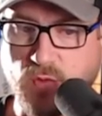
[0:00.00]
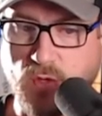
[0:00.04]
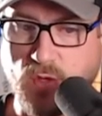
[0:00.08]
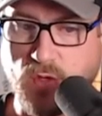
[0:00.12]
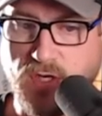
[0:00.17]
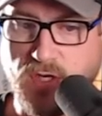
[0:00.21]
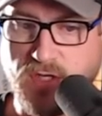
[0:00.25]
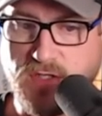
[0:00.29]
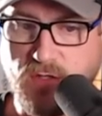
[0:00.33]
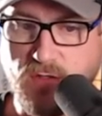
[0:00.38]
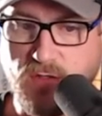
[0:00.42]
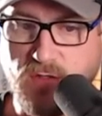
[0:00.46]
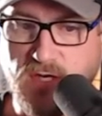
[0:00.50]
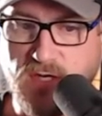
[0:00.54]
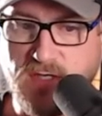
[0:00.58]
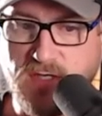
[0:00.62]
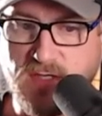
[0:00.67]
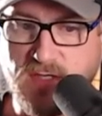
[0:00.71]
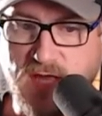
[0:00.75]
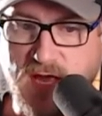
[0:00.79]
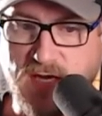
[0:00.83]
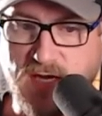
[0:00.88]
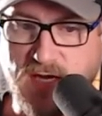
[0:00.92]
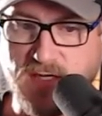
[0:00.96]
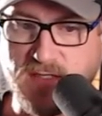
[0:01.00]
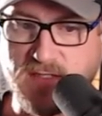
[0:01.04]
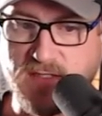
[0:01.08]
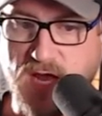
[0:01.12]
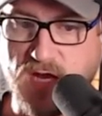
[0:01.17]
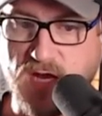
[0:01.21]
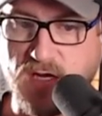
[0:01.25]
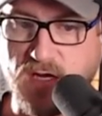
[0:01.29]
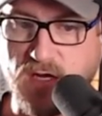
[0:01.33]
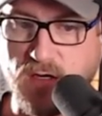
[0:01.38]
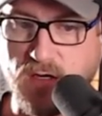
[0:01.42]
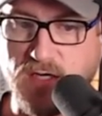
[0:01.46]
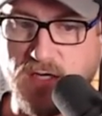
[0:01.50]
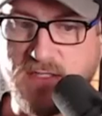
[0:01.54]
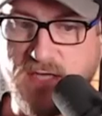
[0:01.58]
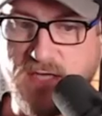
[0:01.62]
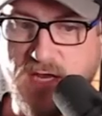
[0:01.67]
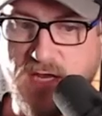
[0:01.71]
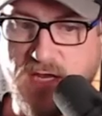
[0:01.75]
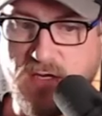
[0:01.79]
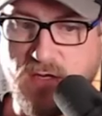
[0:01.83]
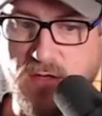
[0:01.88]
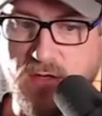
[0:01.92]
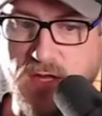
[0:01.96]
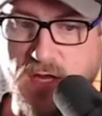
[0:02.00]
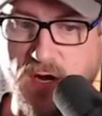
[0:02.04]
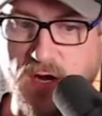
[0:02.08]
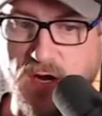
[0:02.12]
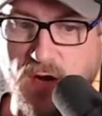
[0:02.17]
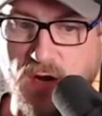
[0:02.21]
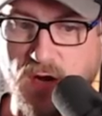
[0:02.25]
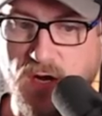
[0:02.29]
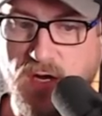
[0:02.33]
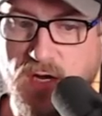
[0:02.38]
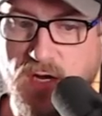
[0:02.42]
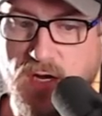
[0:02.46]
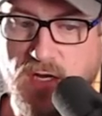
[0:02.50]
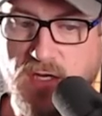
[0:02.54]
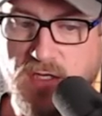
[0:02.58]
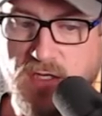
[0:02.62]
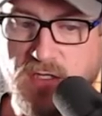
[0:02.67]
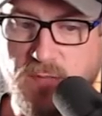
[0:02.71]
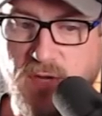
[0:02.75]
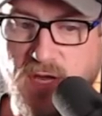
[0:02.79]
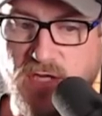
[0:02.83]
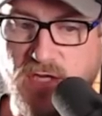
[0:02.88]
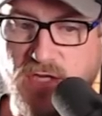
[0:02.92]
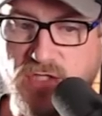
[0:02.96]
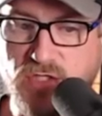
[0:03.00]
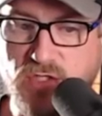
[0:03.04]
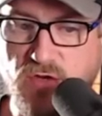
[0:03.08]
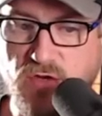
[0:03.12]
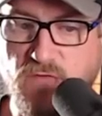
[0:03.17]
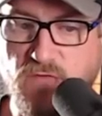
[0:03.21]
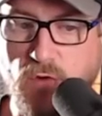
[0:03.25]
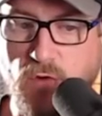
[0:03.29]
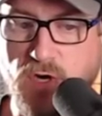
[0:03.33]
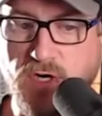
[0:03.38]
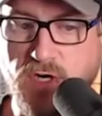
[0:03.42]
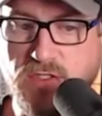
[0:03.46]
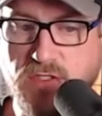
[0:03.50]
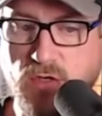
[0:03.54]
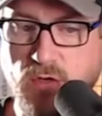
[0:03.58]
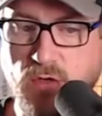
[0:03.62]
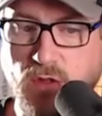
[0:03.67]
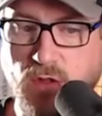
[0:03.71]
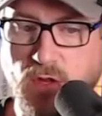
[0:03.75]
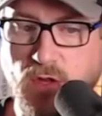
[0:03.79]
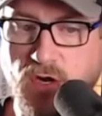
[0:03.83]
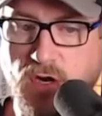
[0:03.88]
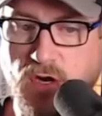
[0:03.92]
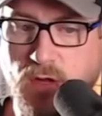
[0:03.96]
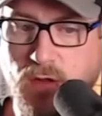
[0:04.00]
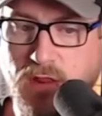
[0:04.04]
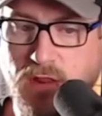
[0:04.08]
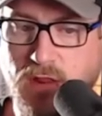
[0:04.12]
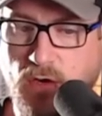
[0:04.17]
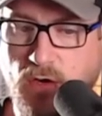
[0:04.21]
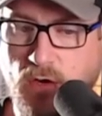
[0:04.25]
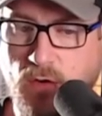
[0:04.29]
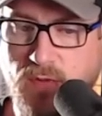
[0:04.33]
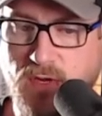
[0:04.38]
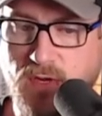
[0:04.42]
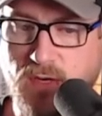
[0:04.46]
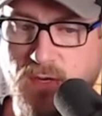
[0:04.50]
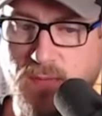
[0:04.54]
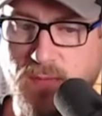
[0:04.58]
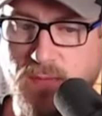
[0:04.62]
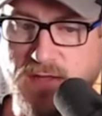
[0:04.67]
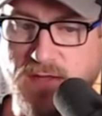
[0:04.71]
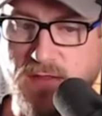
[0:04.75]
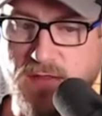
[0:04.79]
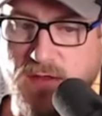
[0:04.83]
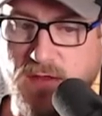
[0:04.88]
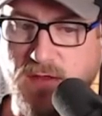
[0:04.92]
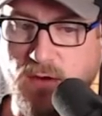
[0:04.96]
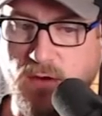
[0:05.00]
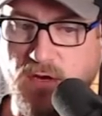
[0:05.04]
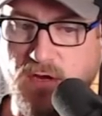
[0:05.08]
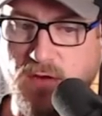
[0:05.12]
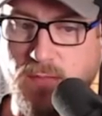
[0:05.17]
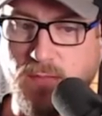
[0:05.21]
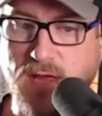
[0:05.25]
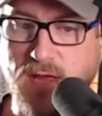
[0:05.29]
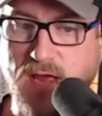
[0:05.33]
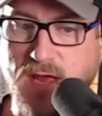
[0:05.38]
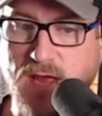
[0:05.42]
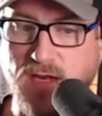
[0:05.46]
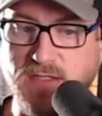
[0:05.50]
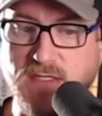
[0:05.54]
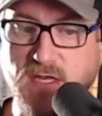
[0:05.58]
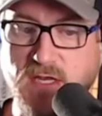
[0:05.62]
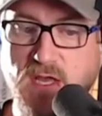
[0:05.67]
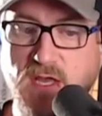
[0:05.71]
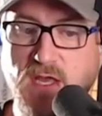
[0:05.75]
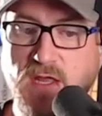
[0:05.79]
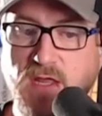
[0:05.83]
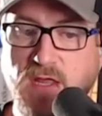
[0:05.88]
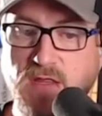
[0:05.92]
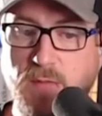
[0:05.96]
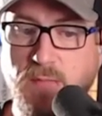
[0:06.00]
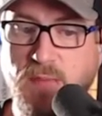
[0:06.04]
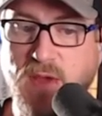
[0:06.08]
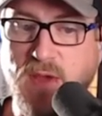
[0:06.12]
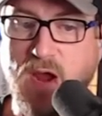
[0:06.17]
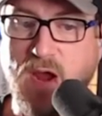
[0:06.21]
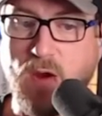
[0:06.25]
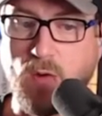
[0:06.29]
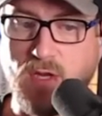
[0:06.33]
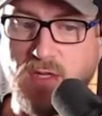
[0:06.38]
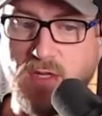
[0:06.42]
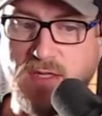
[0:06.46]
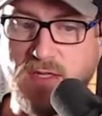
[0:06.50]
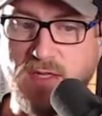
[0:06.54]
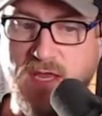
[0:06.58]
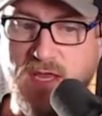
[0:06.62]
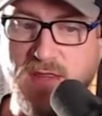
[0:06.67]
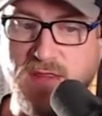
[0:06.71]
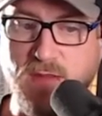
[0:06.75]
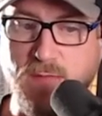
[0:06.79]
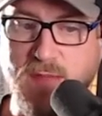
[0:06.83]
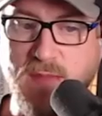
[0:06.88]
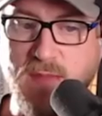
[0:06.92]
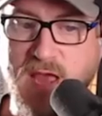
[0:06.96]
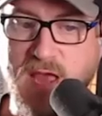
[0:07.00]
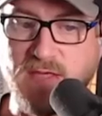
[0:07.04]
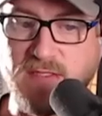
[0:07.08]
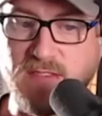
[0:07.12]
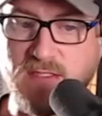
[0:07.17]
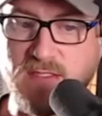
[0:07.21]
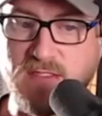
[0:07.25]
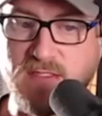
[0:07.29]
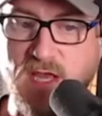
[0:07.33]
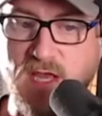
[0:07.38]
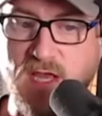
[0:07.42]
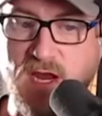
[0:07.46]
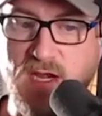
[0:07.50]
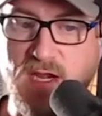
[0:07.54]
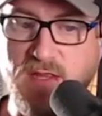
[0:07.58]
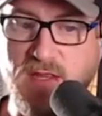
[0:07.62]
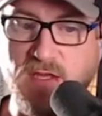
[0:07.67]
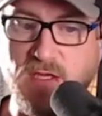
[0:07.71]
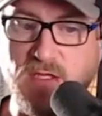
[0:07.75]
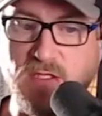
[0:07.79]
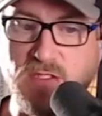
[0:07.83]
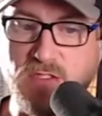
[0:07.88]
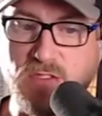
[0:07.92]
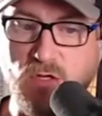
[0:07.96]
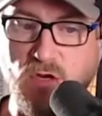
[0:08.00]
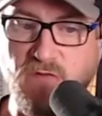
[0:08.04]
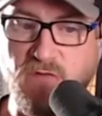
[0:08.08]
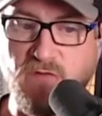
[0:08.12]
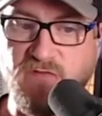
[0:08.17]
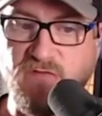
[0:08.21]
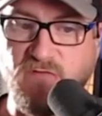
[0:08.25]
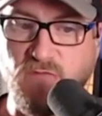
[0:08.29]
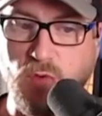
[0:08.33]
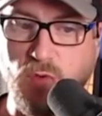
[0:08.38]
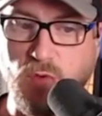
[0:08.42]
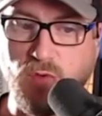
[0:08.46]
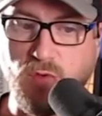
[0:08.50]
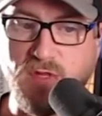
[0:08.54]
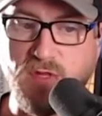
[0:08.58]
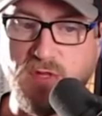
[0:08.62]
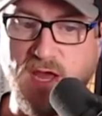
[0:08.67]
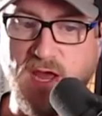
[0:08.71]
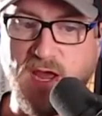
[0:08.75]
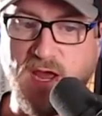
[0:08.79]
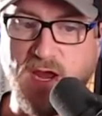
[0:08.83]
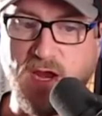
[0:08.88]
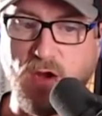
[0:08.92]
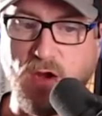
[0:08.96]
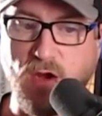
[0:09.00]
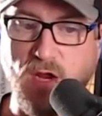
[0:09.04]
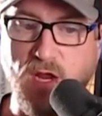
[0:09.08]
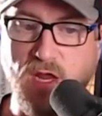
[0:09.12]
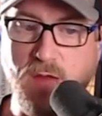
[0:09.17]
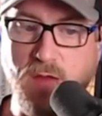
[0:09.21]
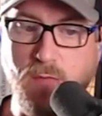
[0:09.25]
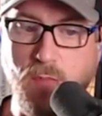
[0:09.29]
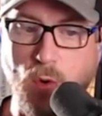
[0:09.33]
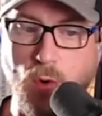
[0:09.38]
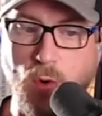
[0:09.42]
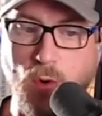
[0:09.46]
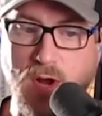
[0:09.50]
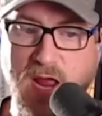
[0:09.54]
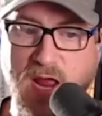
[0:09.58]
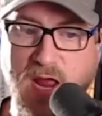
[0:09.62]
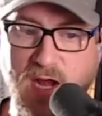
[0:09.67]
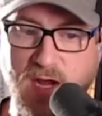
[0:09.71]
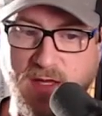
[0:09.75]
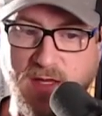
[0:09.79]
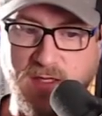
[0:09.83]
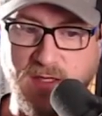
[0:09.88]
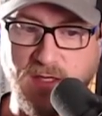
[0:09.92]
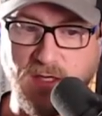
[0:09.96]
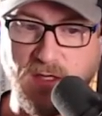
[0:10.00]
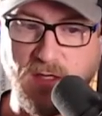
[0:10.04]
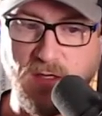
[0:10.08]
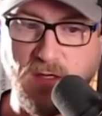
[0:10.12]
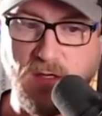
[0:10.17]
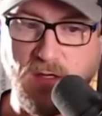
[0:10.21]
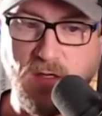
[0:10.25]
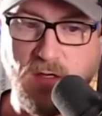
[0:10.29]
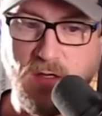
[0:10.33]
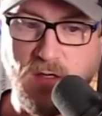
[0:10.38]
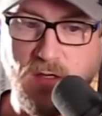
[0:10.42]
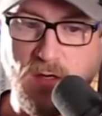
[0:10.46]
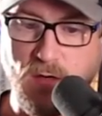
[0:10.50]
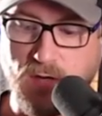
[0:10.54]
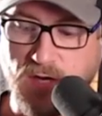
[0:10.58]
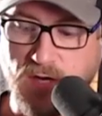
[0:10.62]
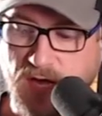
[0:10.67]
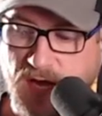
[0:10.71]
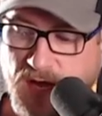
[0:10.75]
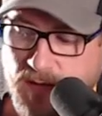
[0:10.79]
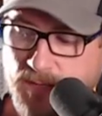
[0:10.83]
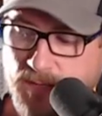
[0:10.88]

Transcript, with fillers: We're going to tune into that in a second. I'm going to take you there to page 242, learn a little bit about the theory of balance, the power elite, the mass society, the conservative mood, the higher immorality. Okay.